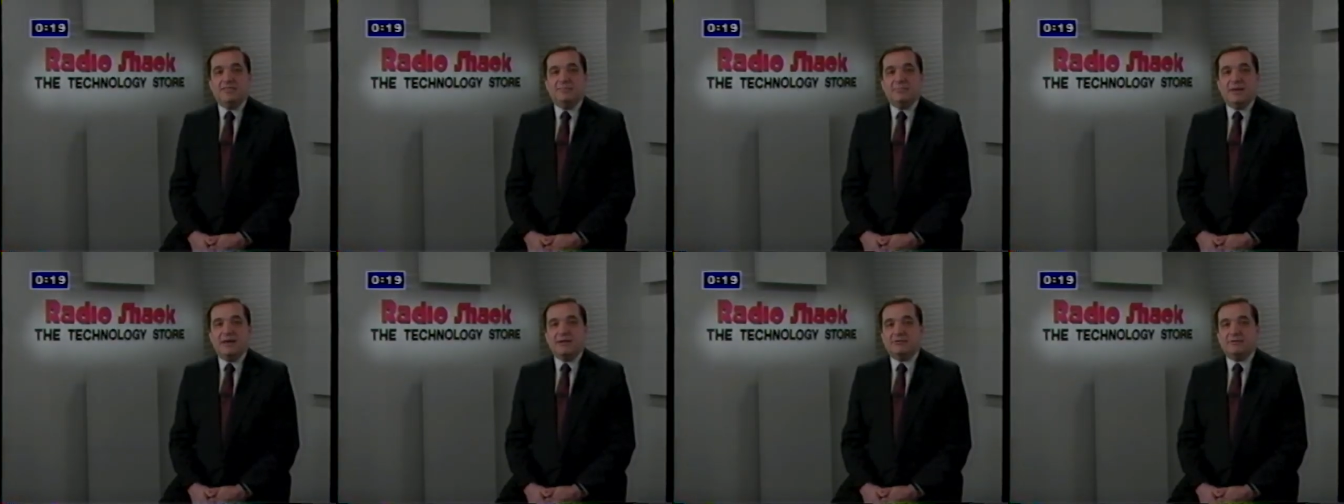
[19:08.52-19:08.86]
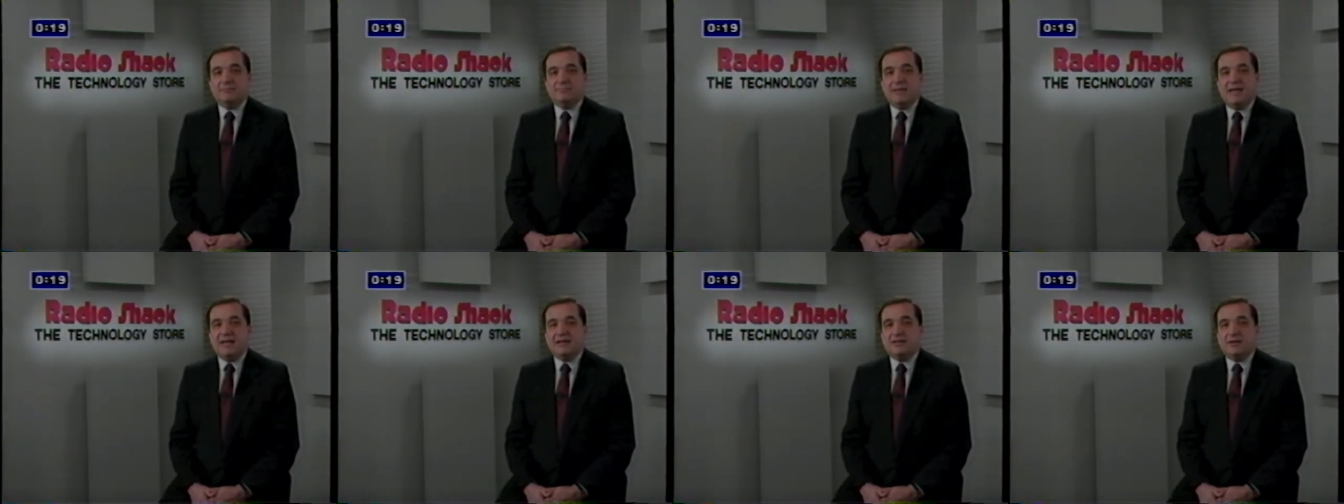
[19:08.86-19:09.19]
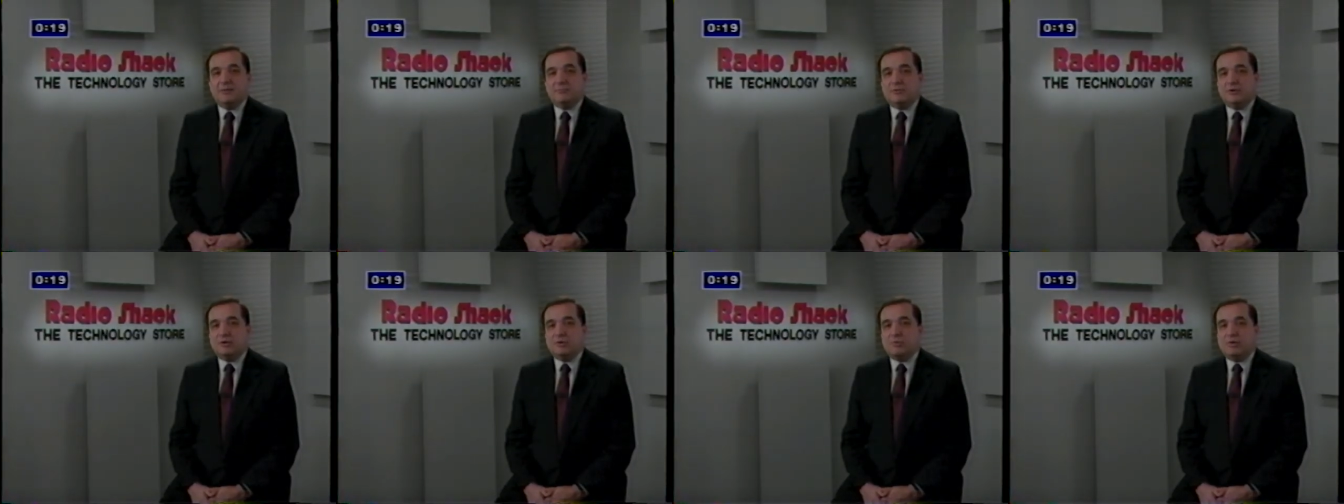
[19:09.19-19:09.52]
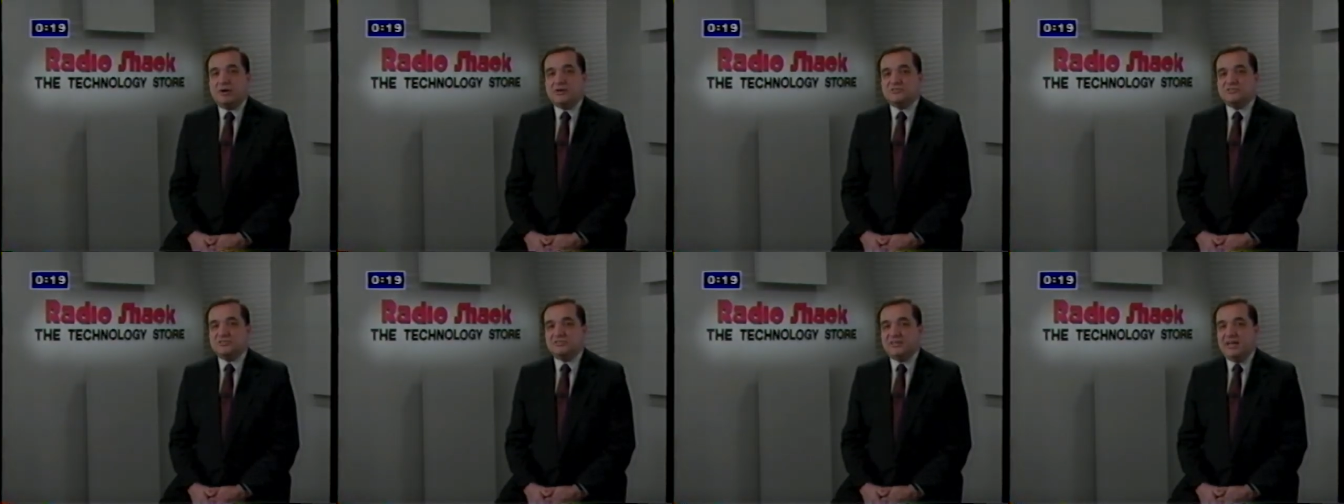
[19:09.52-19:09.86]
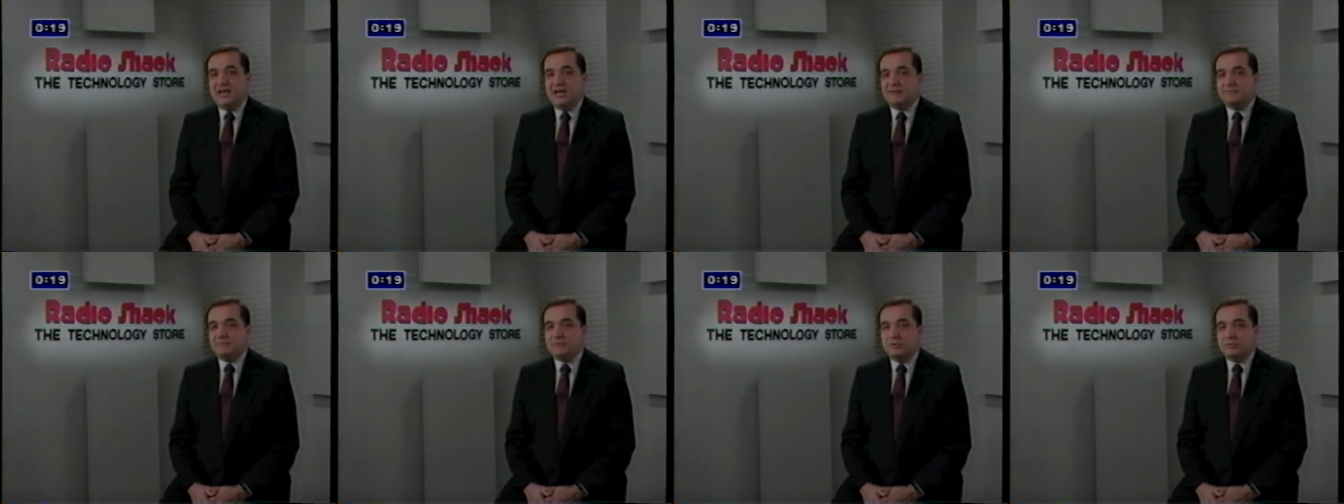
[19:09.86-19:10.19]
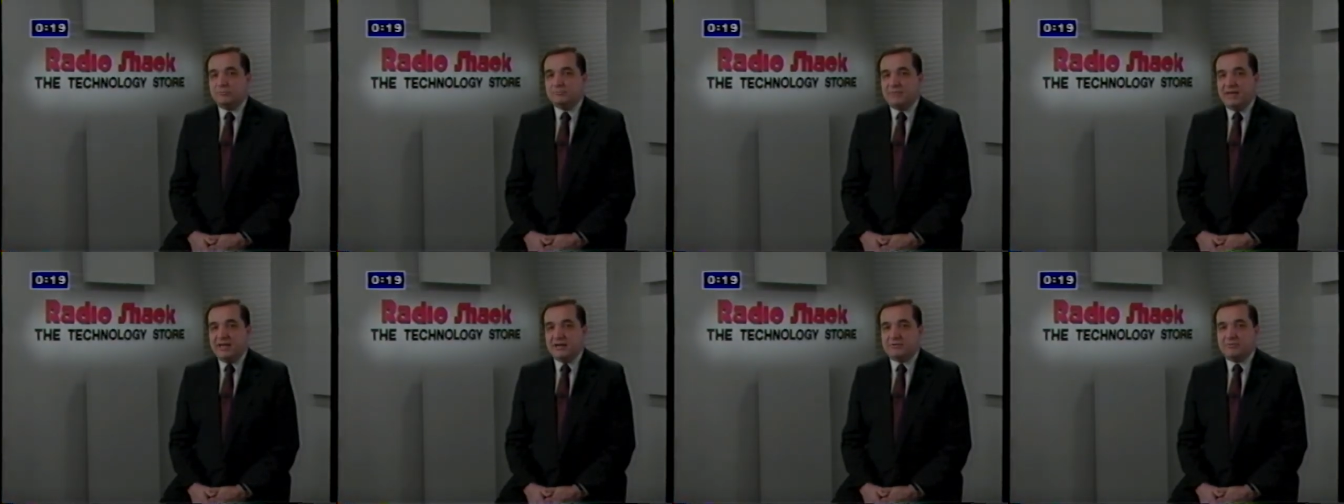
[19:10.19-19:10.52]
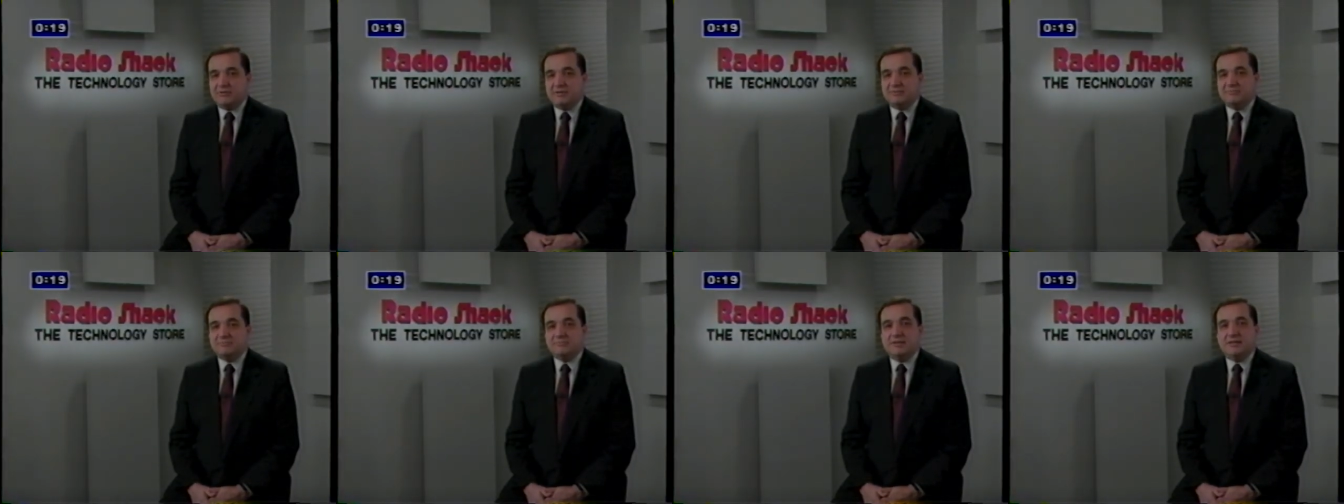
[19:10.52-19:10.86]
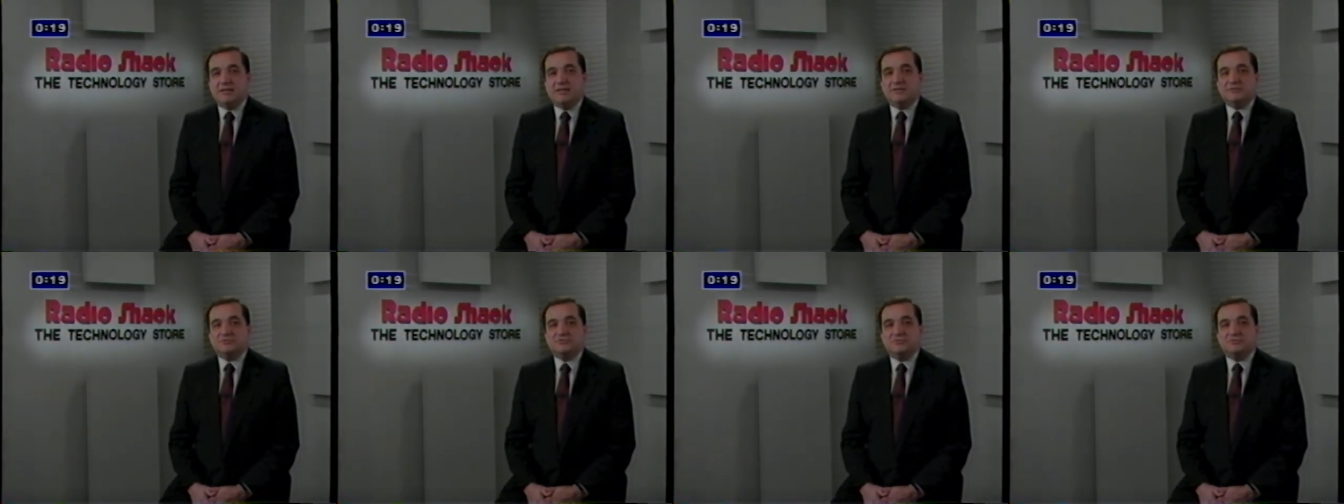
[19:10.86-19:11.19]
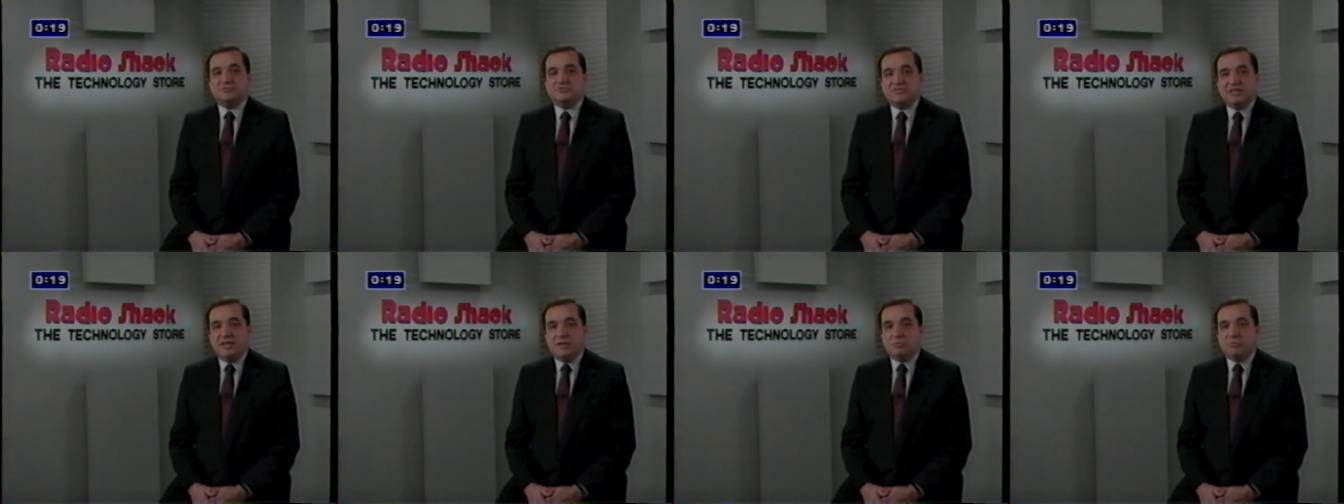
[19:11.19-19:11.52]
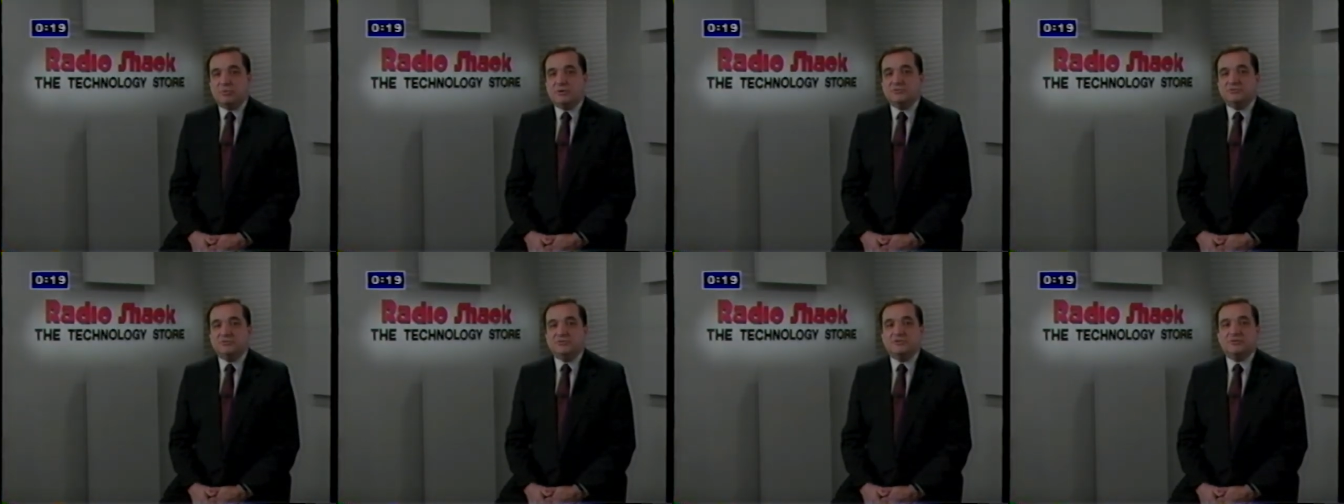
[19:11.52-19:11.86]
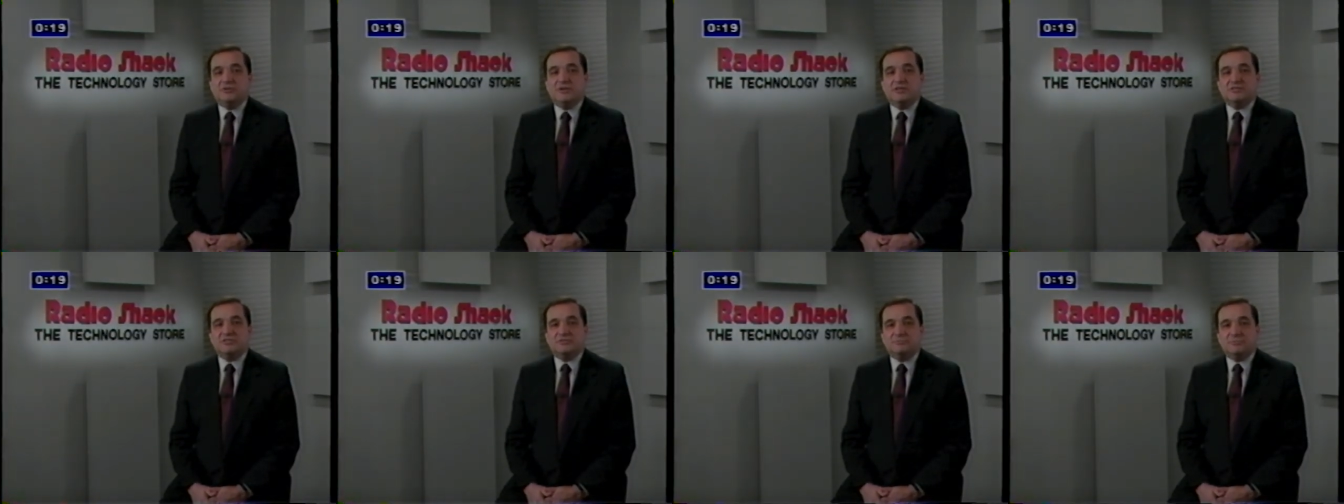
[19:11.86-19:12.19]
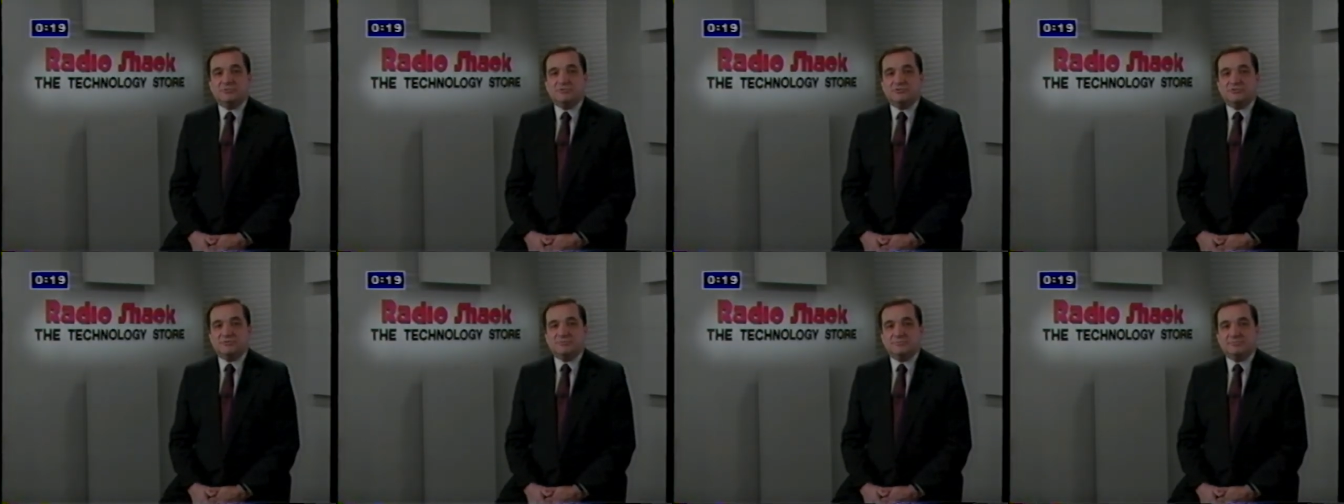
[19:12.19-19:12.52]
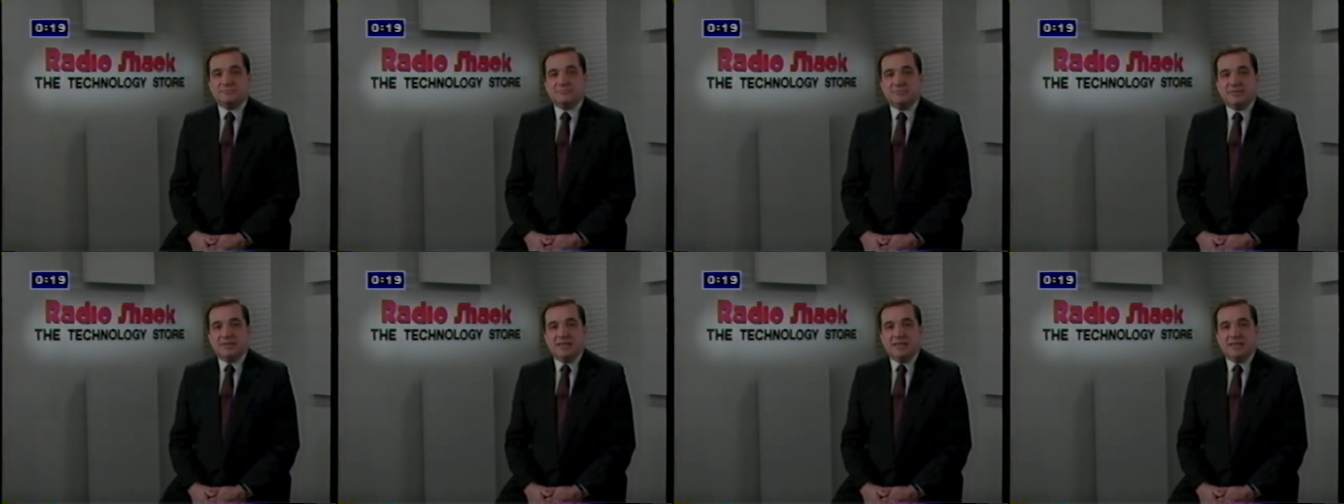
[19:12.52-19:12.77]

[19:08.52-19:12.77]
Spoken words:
The battery backup requires a 9-volt battery, so sell one to your customers.